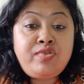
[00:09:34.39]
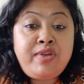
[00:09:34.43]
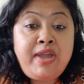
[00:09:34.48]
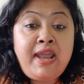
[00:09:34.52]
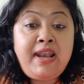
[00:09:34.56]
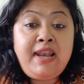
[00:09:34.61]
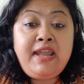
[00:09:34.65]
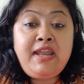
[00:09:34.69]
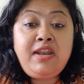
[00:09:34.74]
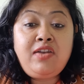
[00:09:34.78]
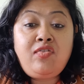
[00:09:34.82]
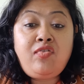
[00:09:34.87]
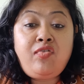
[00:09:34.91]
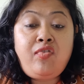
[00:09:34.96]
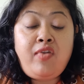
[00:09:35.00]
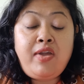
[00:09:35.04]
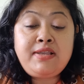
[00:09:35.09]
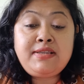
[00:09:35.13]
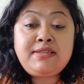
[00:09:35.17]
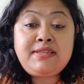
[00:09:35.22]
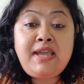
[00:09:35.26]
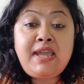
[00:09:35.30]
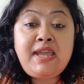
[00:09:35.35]
really
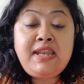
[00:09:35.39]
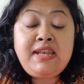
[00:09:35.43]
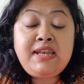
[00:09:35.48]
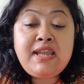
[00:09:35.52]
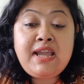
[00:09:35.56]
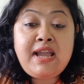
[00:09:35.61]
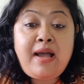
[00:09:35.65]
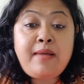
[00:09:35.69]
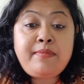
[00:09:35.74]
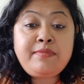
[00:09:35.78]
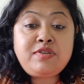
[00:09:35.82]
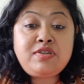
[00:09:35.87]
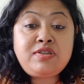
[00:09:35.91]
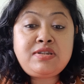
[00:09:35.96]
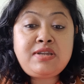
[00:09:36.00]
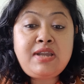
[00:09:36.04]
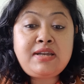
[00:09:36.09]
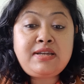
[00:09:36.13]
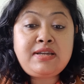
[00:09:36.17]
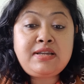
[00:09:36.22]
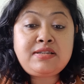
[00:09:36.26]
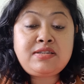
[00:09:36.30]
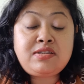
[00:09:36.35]
influenced the income
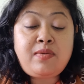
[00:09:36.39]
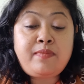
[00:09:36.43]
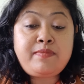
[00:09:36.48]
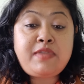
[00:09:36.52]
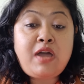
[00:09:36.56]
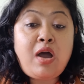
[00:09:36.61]
status of